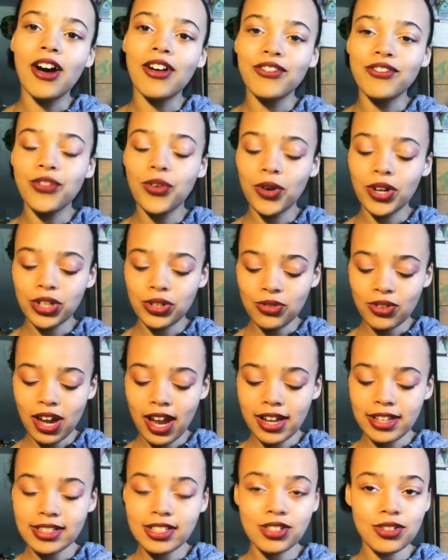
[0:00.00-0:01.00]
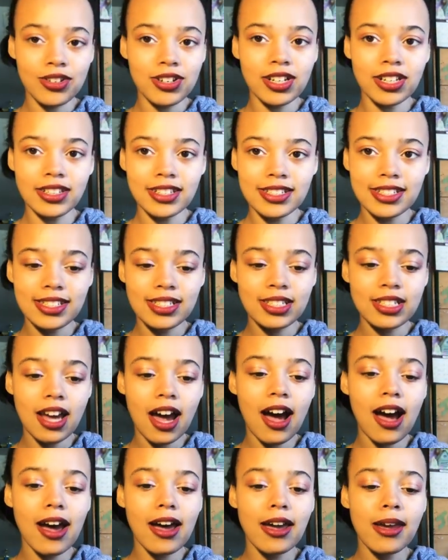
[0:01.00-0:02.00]
for you guys during this
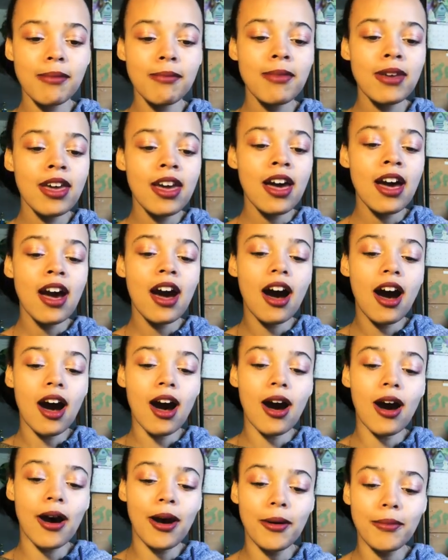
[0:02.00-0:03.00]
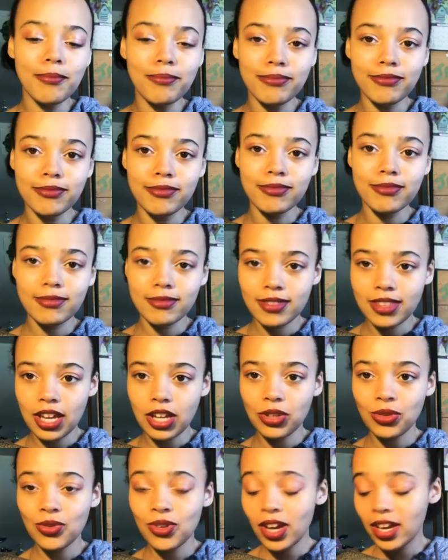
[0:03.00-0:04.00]
time
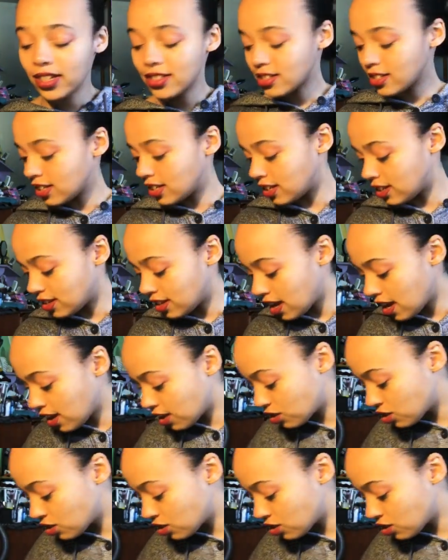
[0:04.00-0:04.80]
that you guys can take